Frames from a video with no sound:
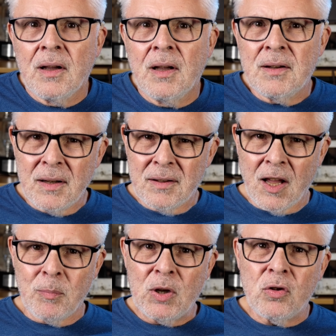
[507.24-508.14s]
It didn't
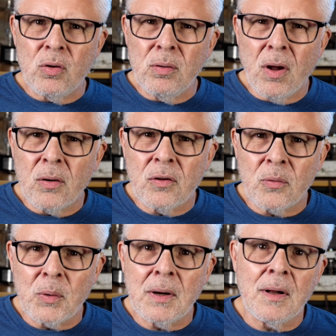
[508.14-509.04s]
take me too long to
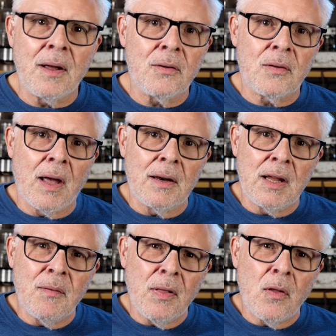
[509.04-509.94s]
realize that
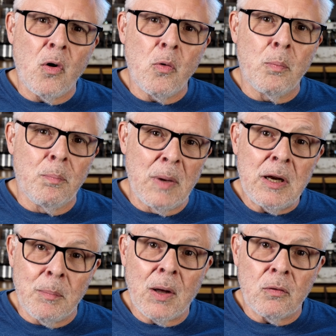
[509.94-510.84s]
even though
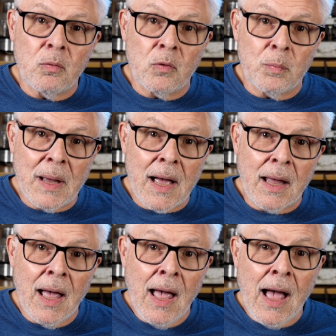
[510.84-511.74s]
Minnie Mouse was back,